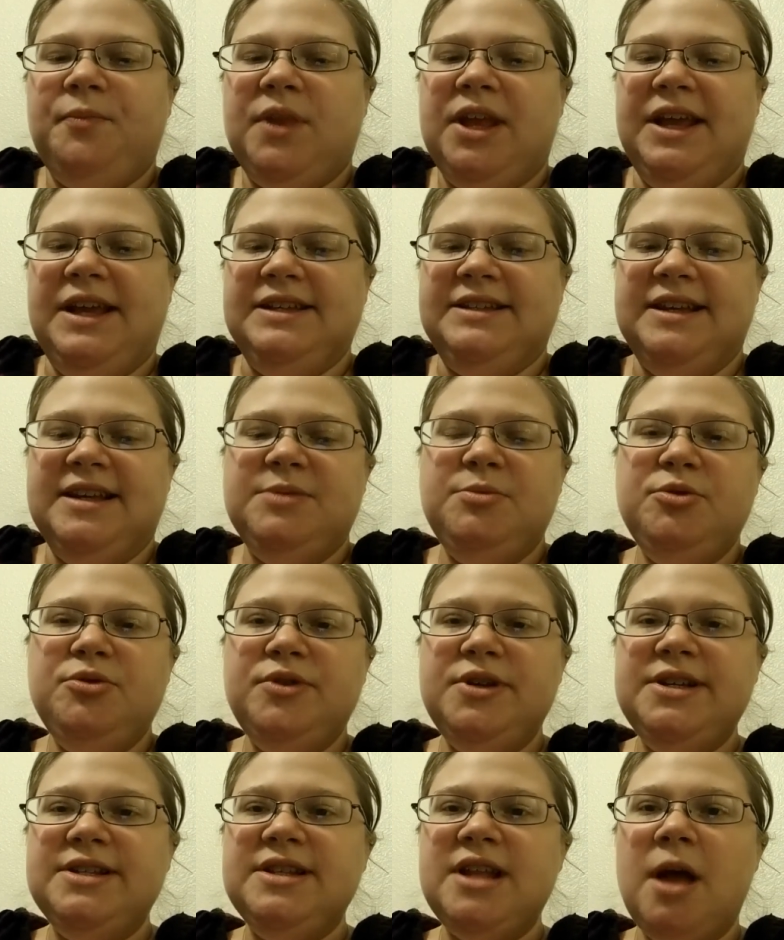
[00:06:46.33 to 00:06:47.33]
He says
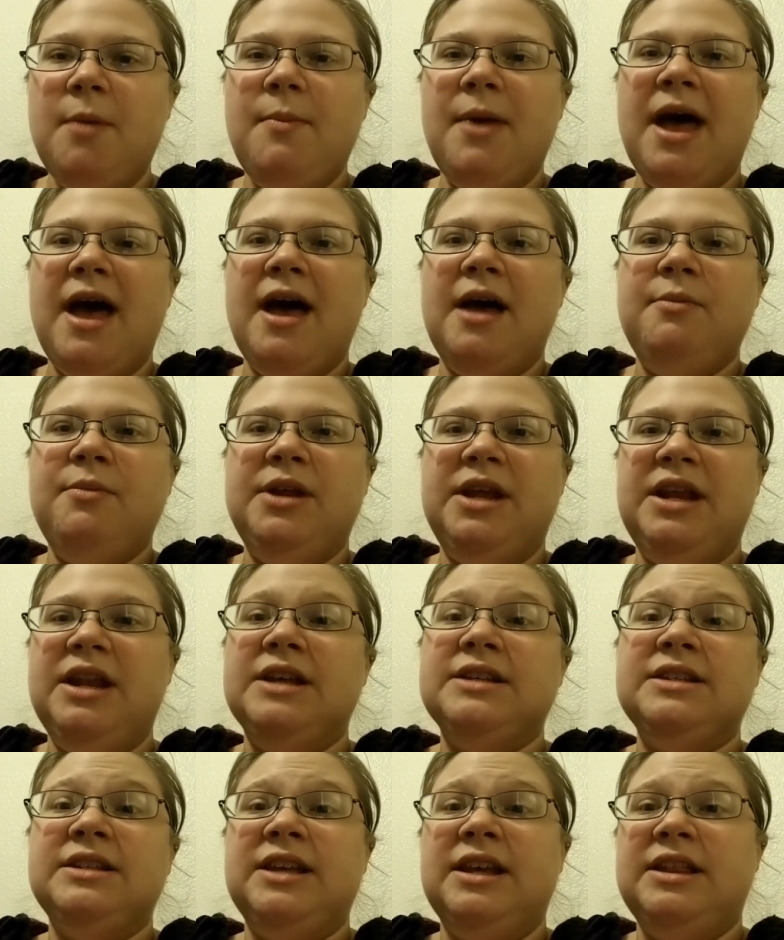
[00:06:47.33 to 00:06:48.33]
Marie's not bad, but he
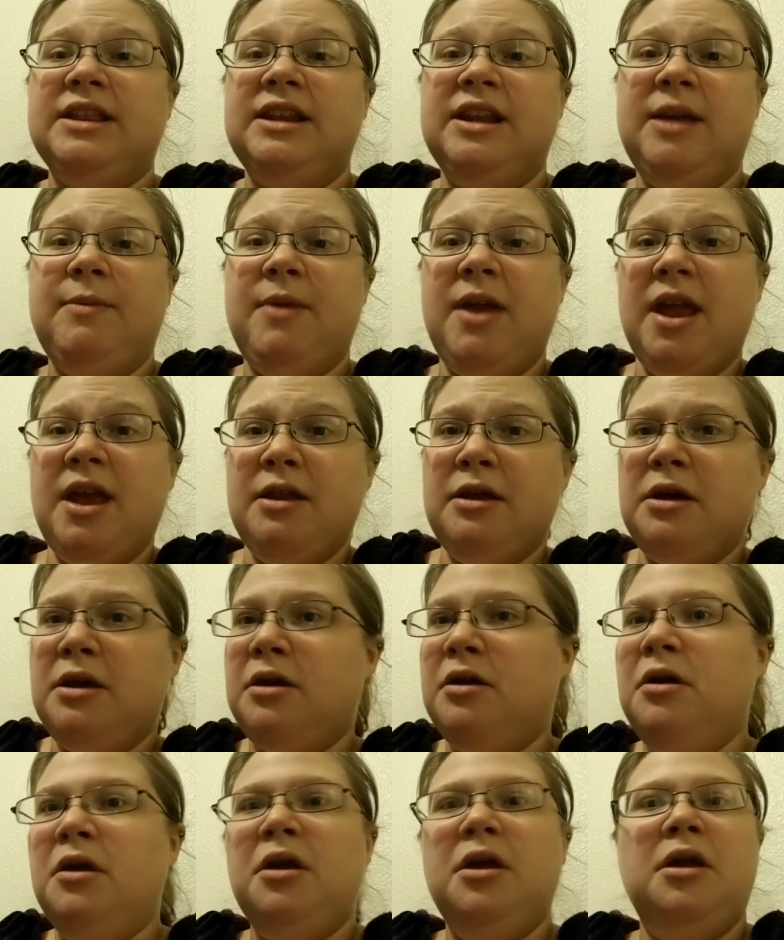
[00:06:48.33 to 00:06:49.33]
doesn't like the name
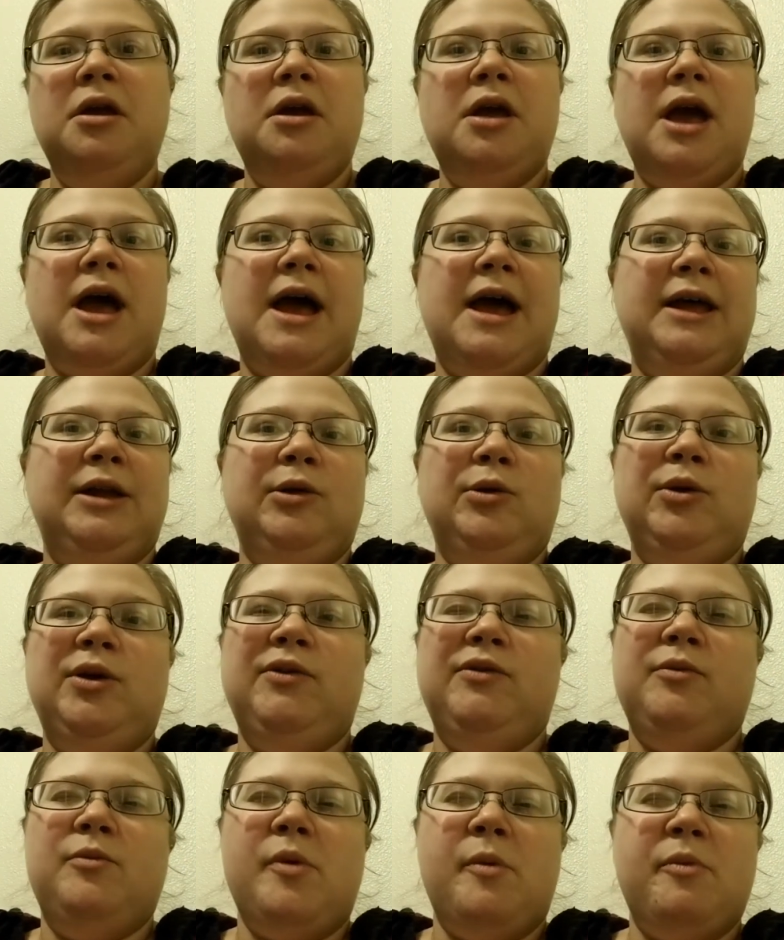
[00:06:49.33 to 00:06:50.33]
Hannah. I don't
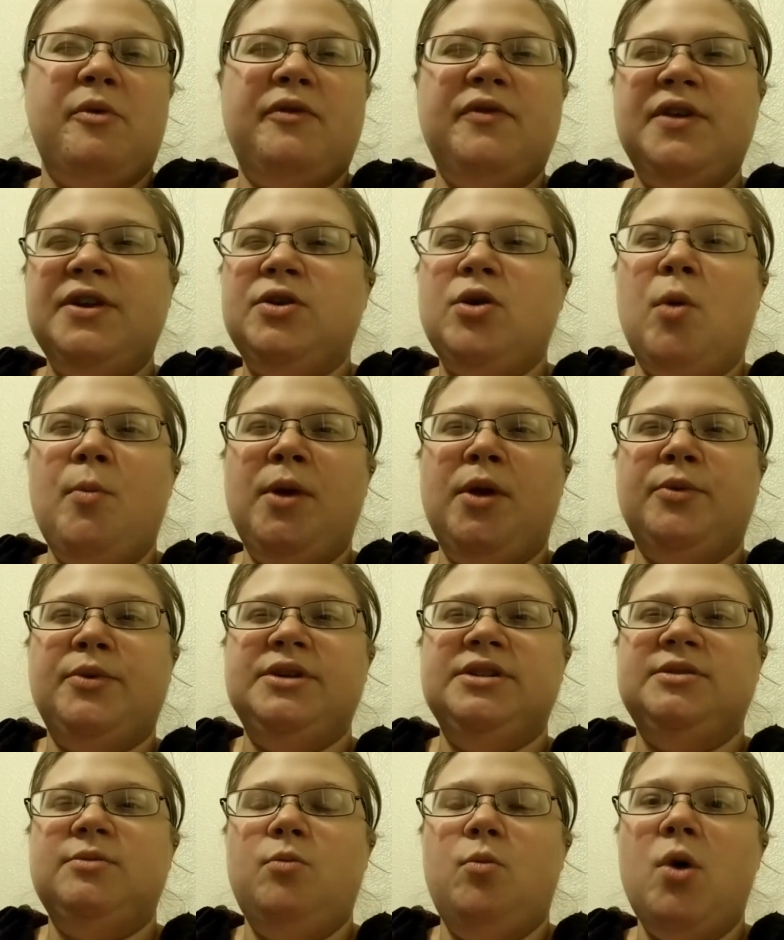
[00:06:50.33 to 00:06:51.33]
even remember if he told me a
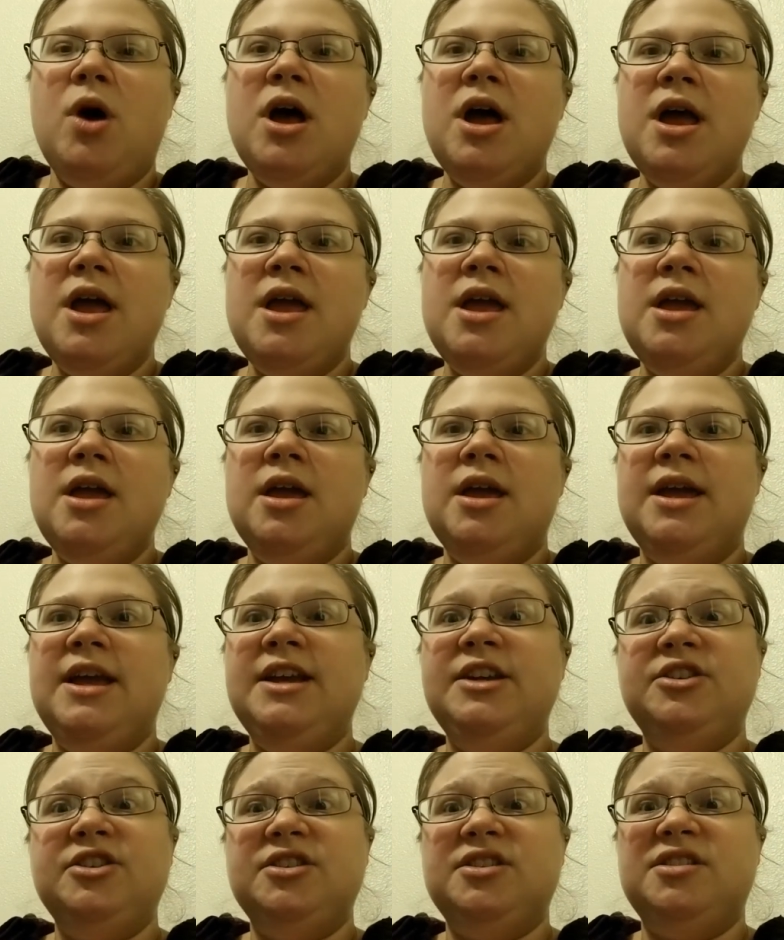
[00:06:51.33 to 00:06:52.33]
reason why.
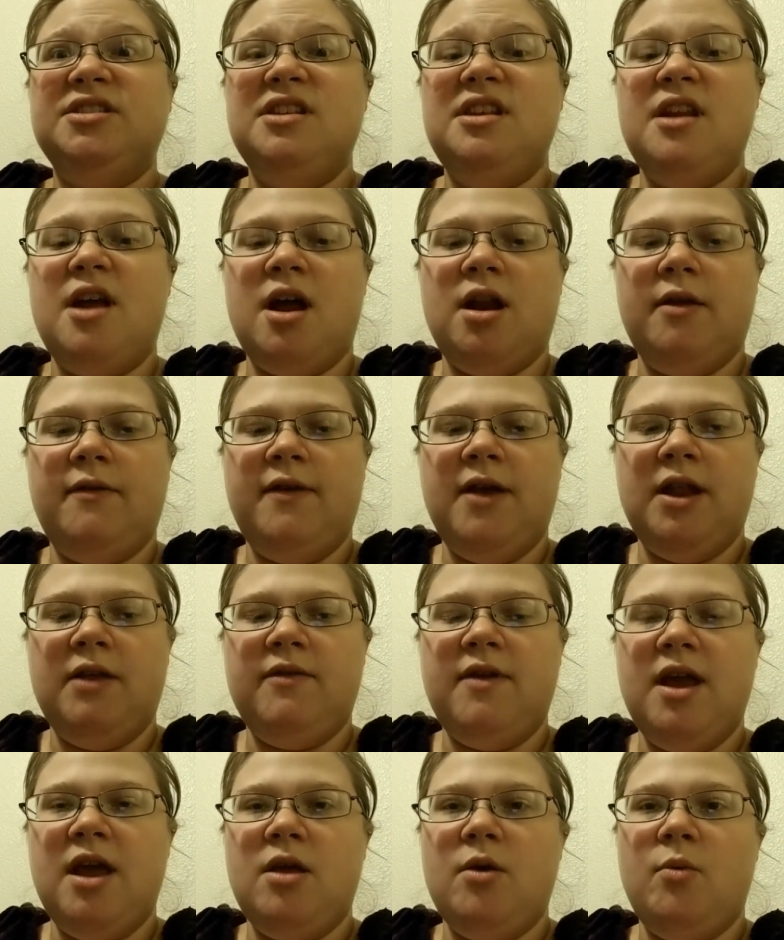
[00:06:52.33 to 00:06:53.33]
He's just not a fan
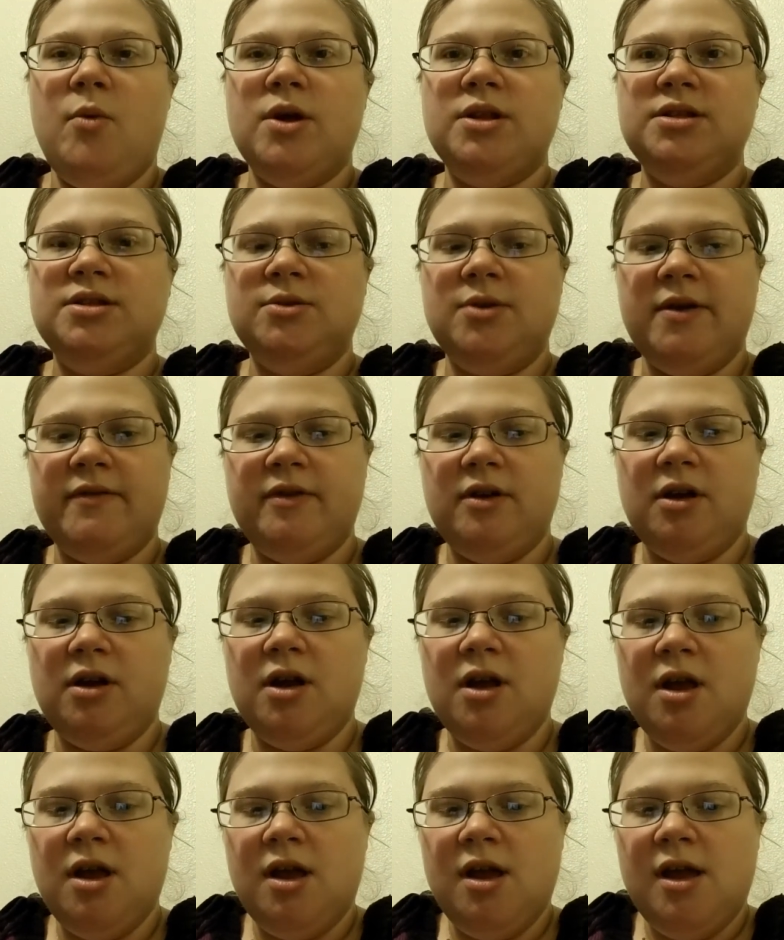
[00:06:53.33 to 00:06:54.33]
of Hannah whatsoever,
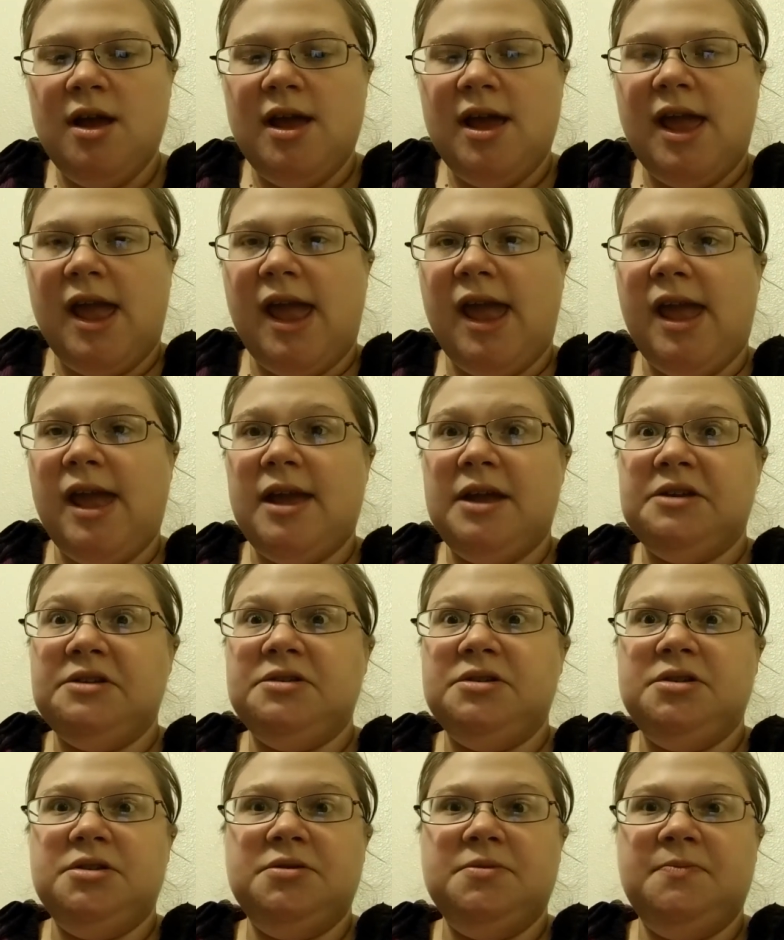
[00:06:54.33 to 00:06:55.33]

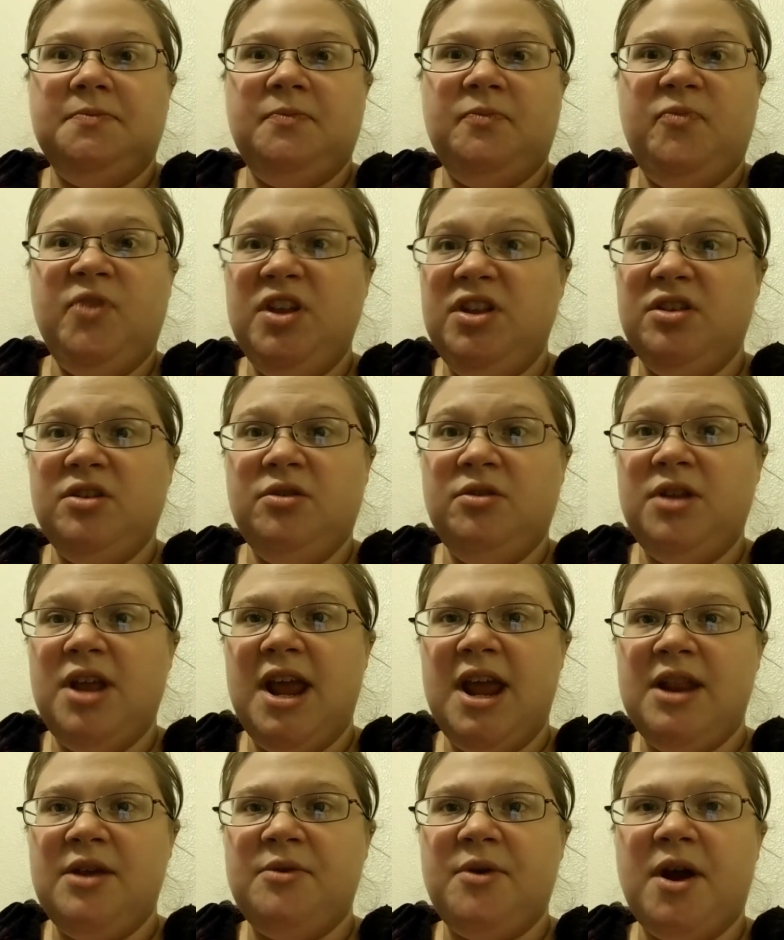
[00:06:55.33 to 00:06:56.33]
and vetoed
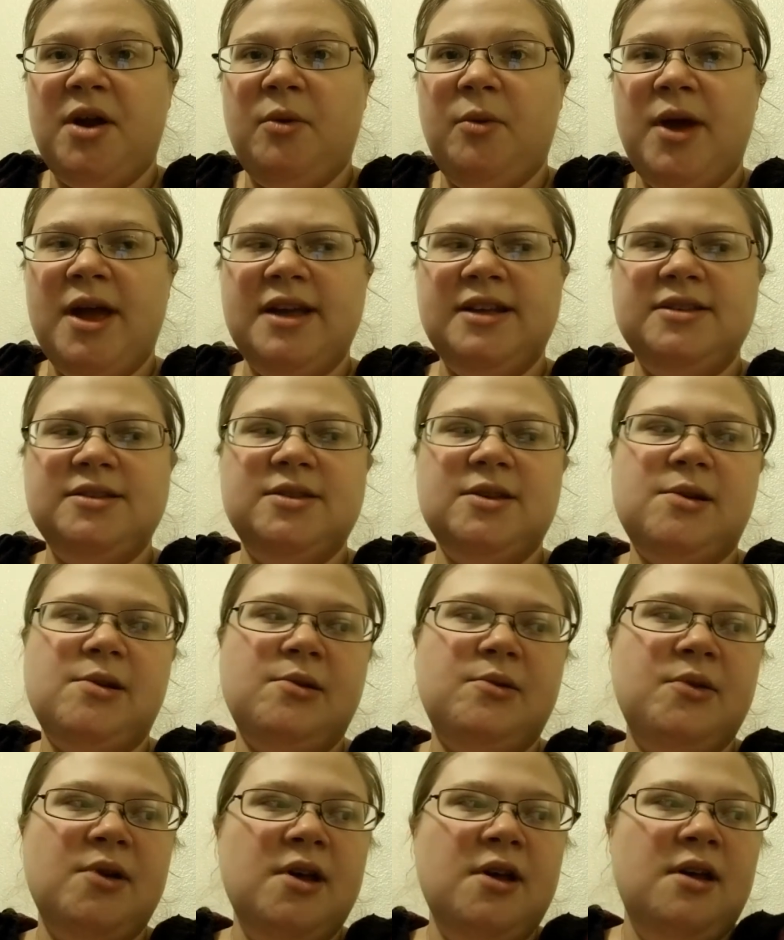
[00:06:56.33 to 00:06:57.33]
Hannah right away.
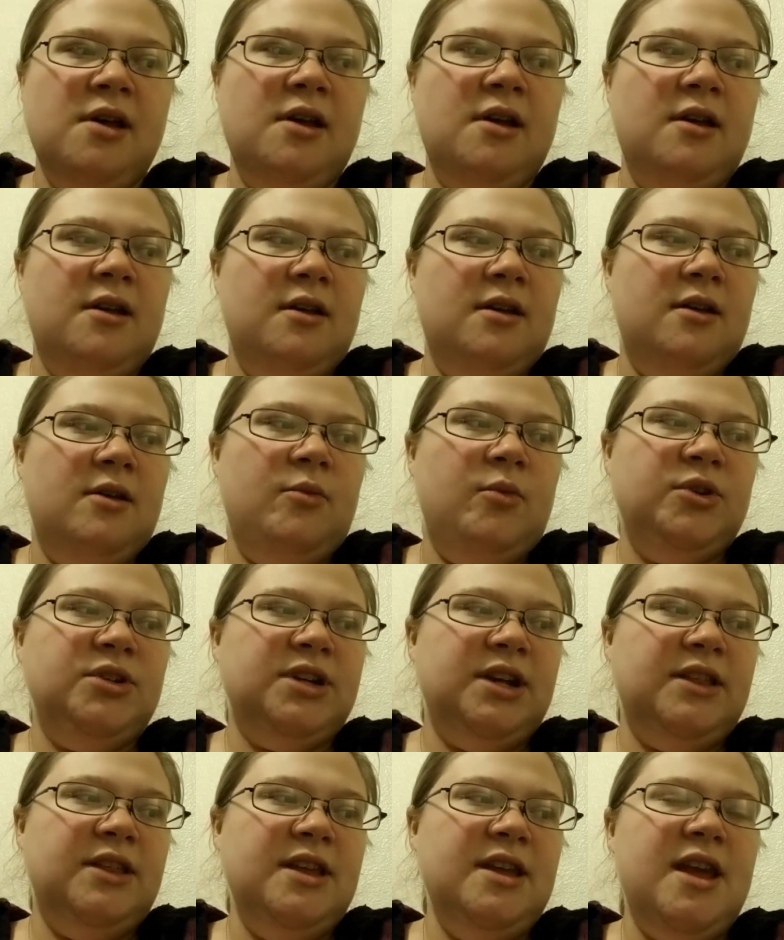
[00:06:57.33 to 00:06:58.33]
So, which
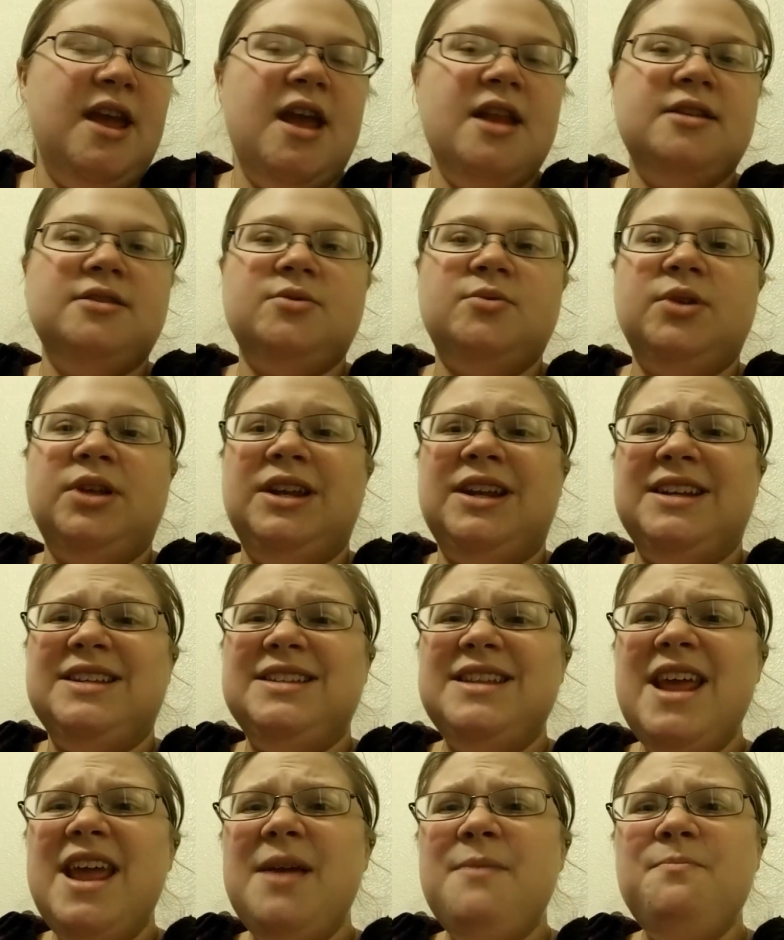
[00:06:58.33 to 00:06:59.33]
I think Hannah's a really
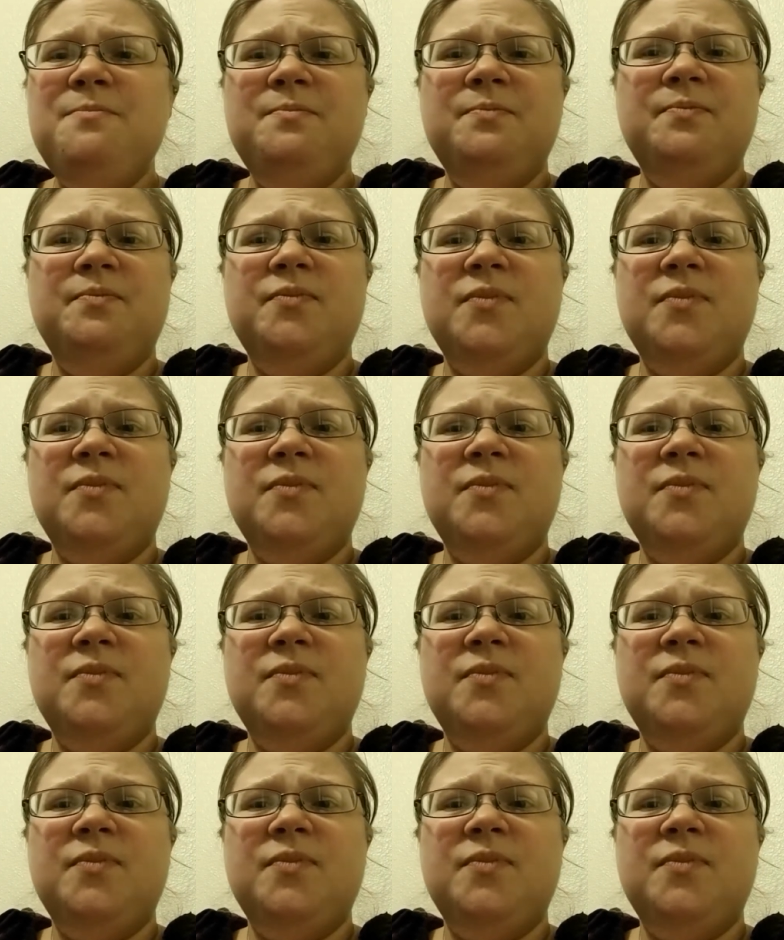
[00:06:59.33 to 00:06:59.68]
nice name.